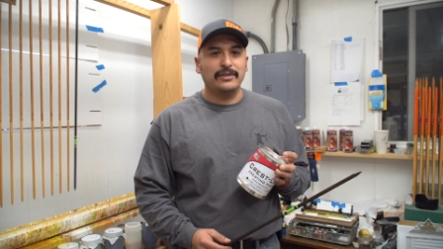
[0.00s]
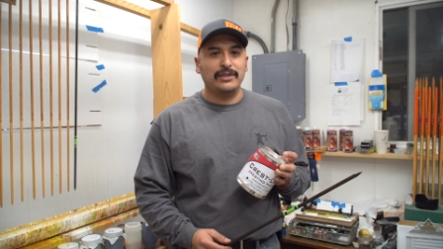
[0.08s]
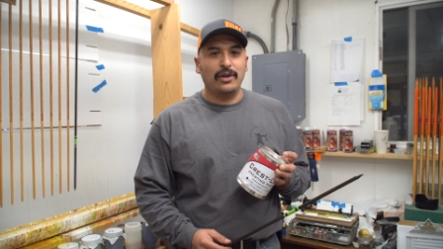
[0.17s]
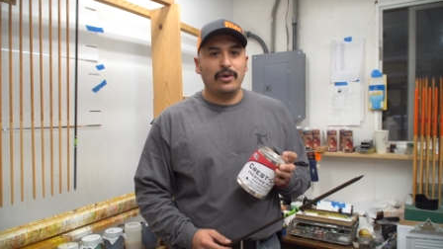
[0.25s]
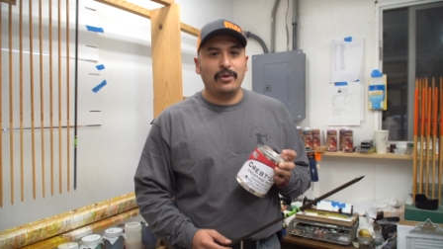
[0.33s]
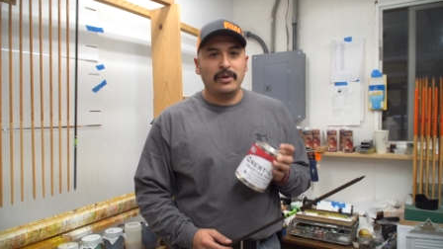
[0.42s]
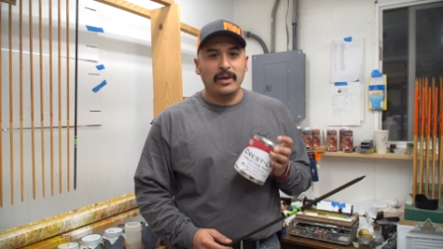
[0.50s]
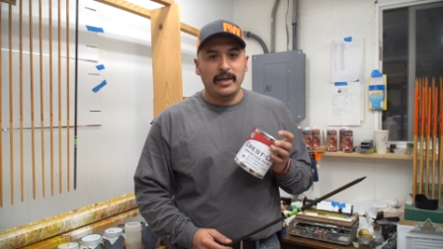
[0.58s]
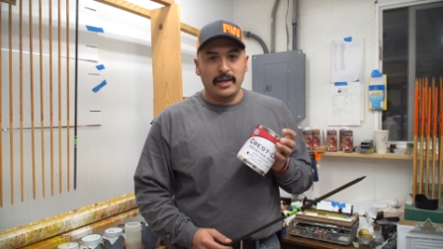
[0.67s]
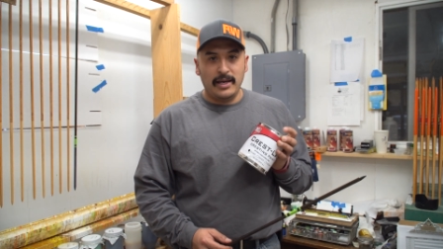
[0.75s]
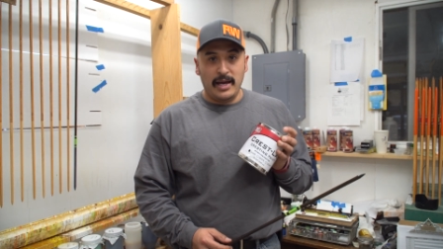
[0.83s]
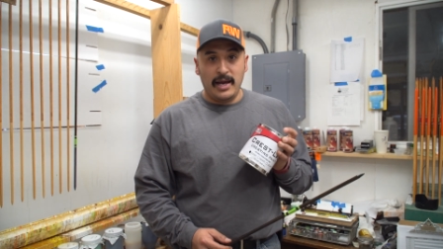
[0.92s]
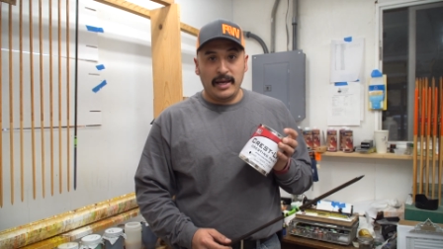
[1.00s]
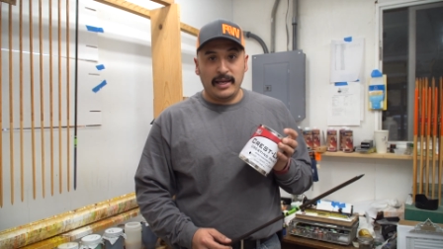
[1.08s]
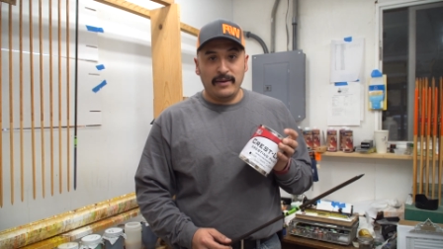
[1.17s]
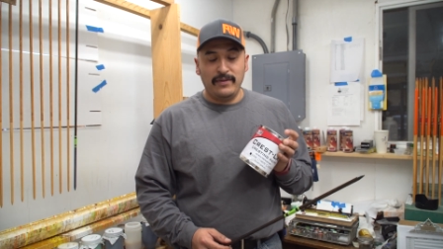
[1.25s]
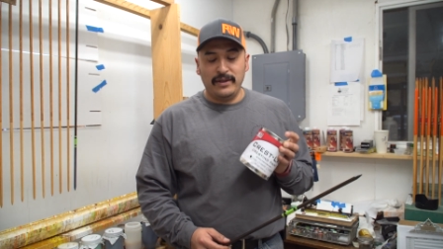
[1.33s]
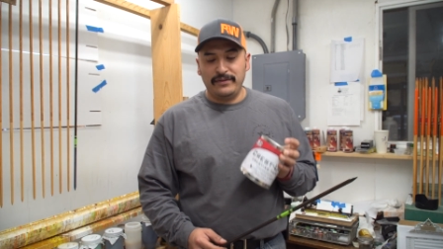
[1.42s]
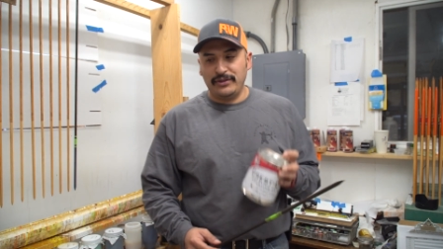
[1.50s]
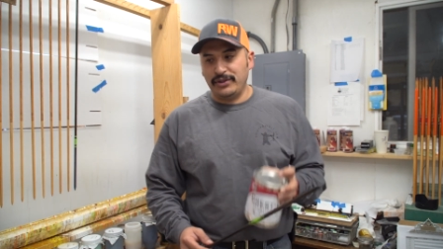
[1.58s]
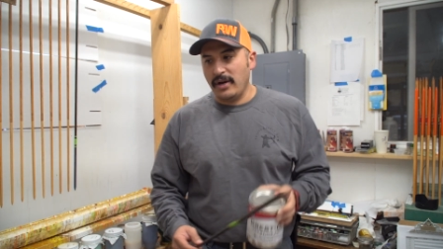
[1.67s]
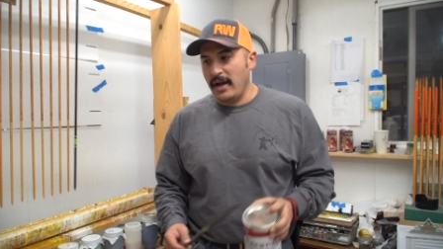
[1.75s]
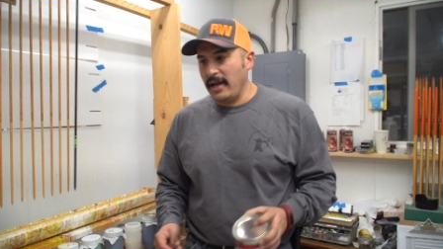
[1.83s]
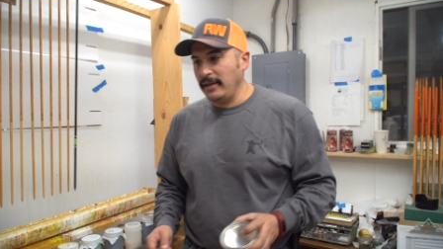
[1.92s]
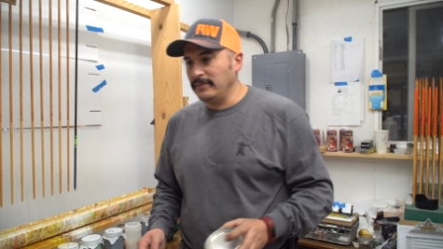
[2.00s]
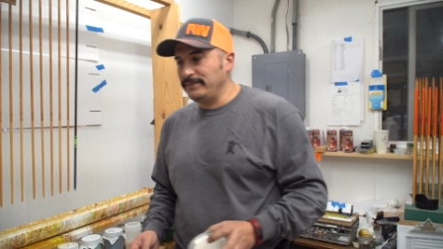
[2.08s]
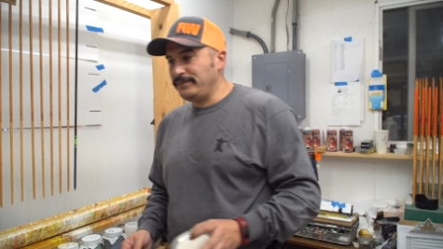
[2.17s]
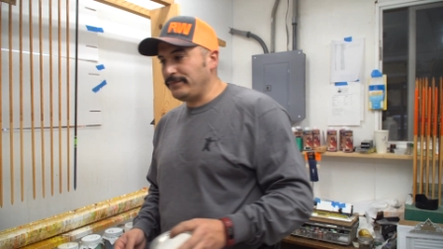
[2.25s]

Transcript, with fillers: So uh, give this a try.